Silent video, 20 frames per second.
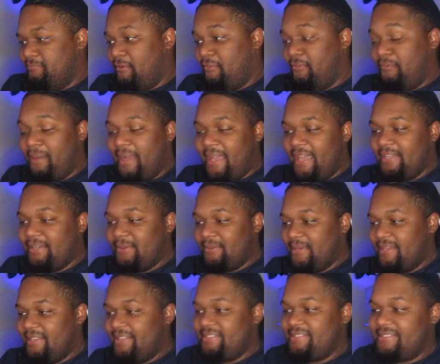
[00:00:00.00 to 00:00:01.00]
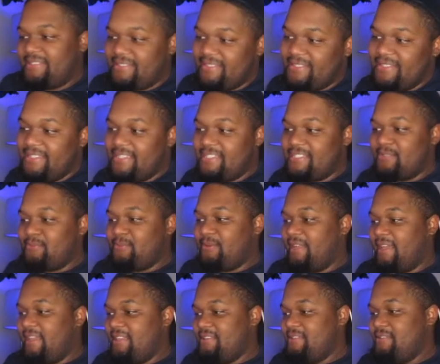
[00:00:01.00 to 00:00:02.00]
for my 808s, this is what
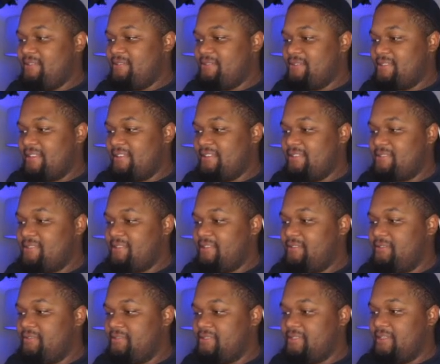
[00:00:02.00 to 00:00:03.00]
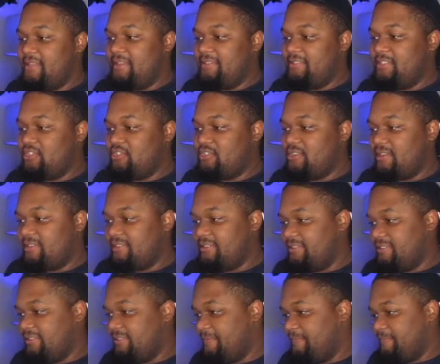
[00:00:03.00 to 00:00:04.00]
I use. I usually use
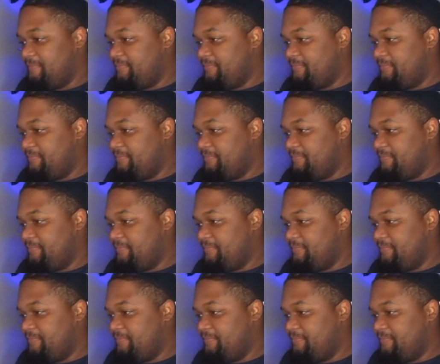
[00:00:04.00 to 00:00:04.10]
Destructor,